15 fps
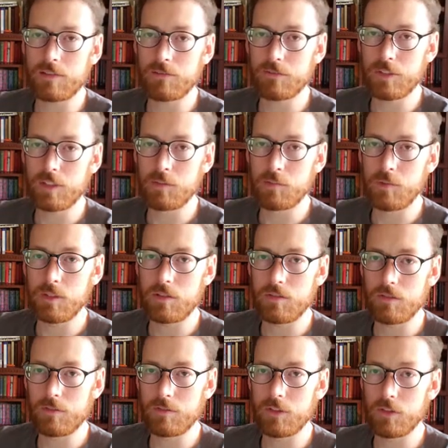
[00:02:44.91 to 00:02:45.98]
from
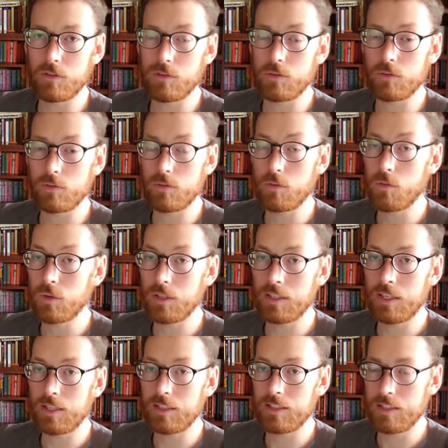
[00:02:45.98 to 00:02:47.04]
Universal
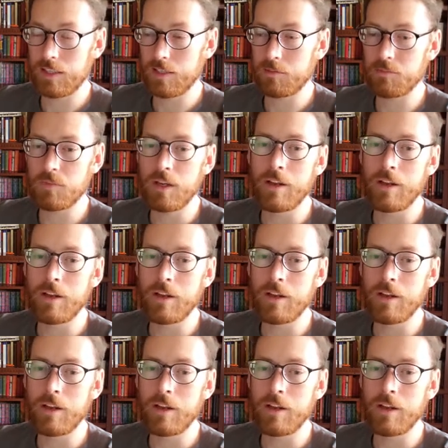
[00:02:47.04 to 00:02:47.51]
Coordinated Time,